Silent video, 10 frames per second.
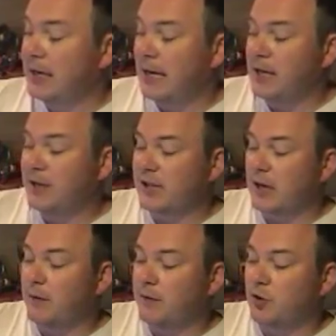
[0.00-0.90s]
getting
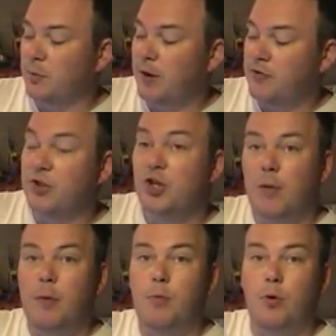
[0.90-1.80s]
yourself some battery
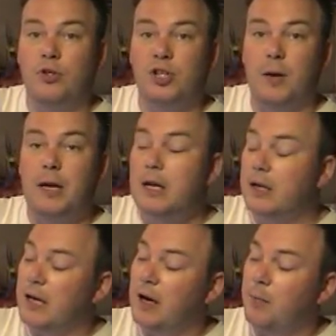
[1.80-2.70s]
top up water
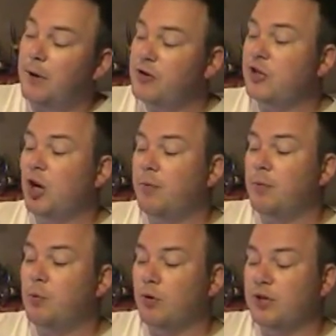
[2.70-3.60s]
now battery
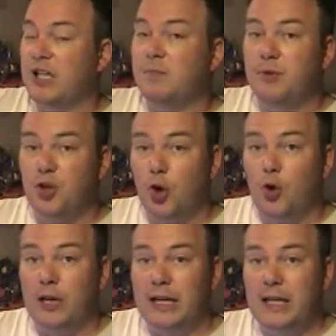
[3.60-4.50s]
top up water is
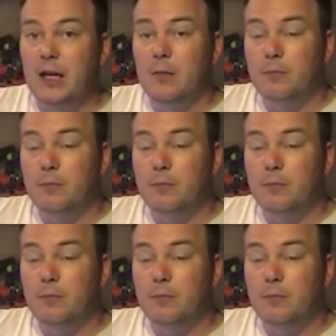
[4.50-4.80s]
purely